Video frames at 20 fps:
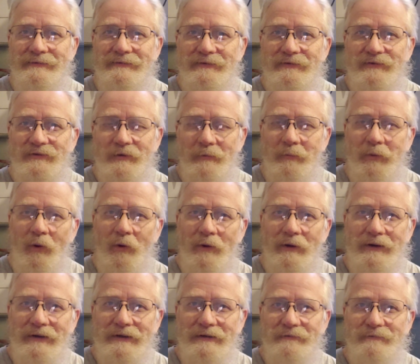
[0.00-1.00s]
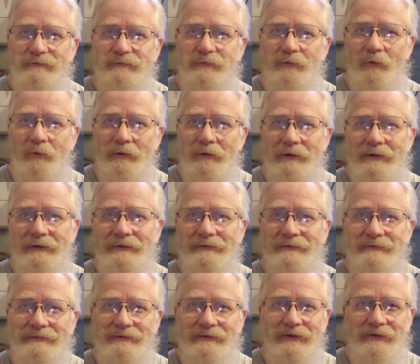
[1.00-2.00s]
support it for,
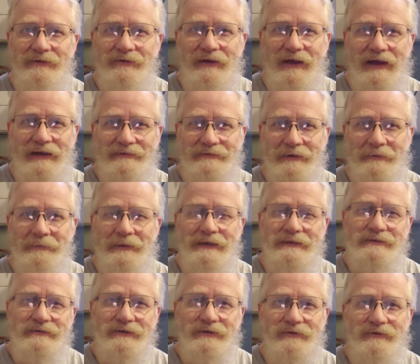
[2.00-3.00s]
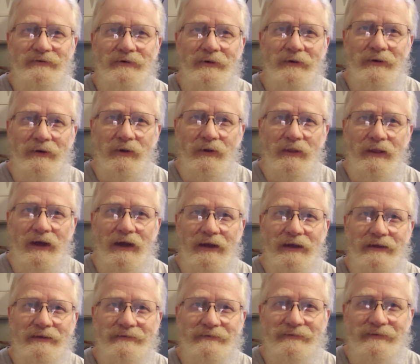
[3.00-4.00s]
as I mentioned, certain
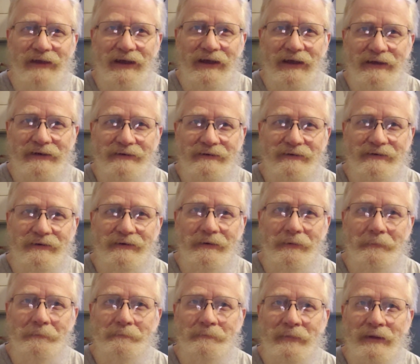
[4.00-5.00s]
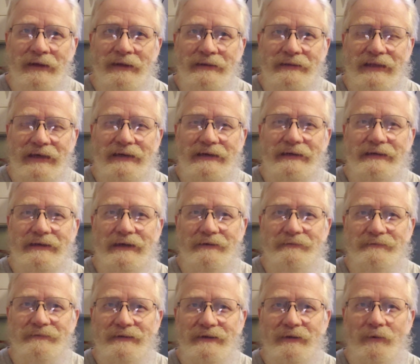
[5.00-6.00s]
clients that it
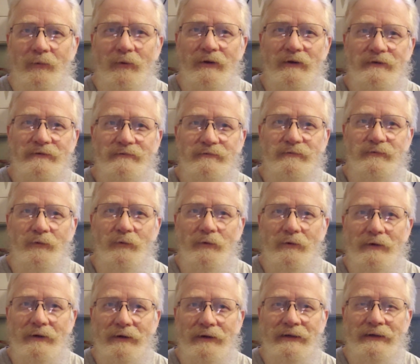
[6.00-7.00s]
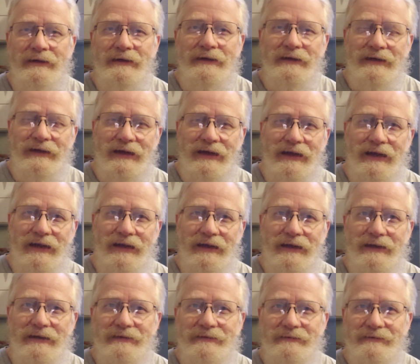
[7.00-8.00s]
definitely works for,
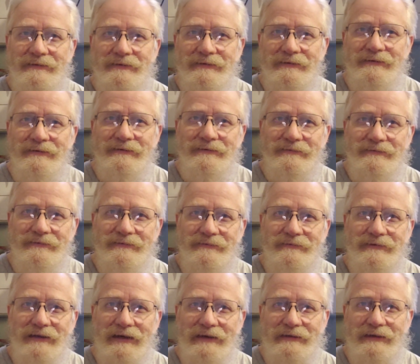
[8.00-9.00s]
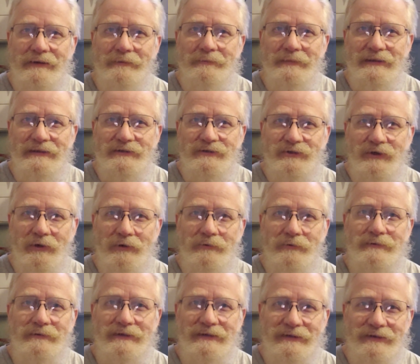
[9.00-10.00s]
and that can be
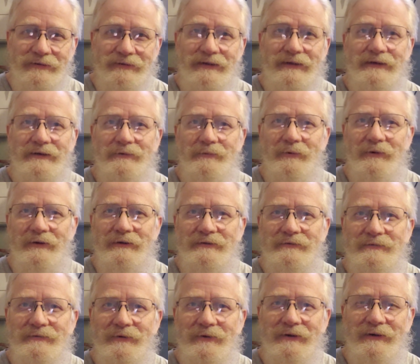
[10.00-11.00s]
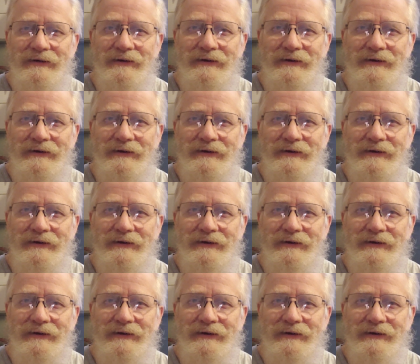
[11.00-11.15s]
shown that it works for.